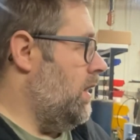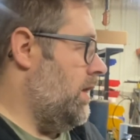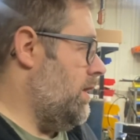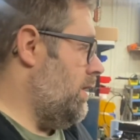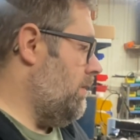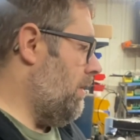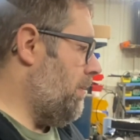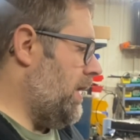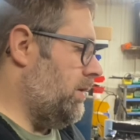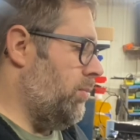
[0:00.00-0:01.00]
I'm
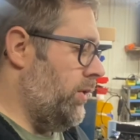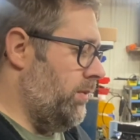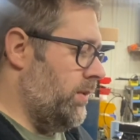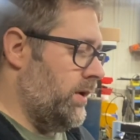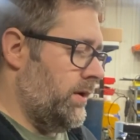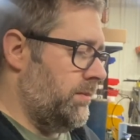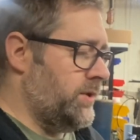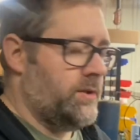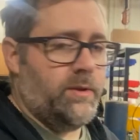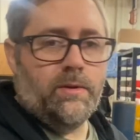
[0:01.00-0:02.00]
at the point where I'm
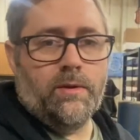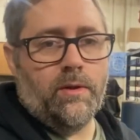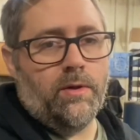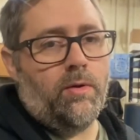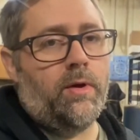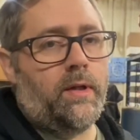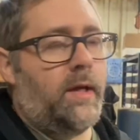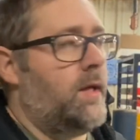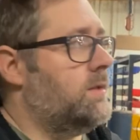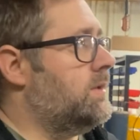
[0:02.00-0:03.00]
just going to torque the
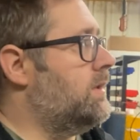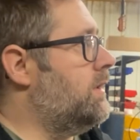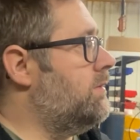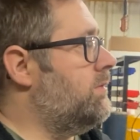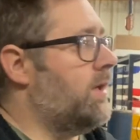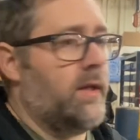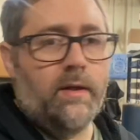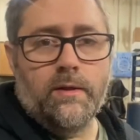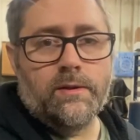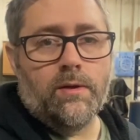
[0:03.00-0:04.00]
heads and then ready to
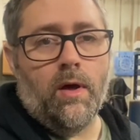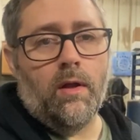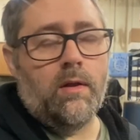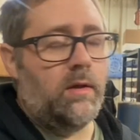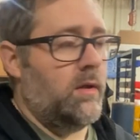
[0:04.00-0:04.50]
install.